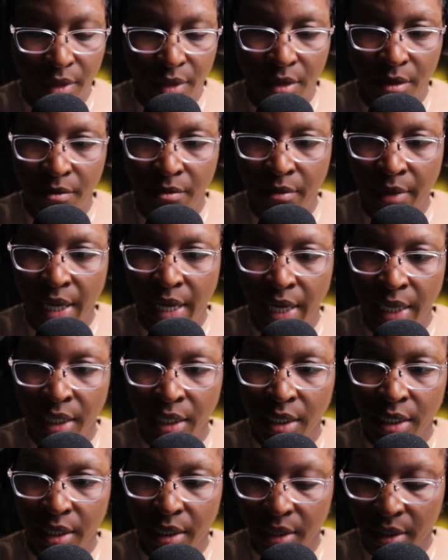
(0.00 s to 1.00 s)

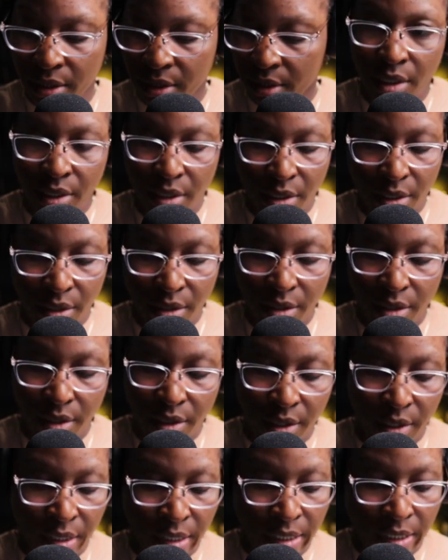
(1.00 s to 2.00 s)
Mike,
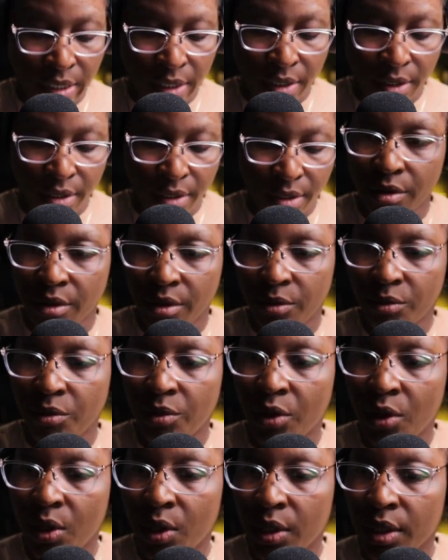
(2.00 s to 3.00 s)
and
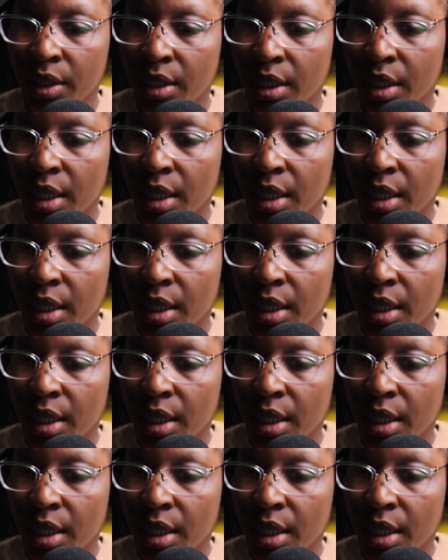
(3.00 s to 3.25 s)
Paul.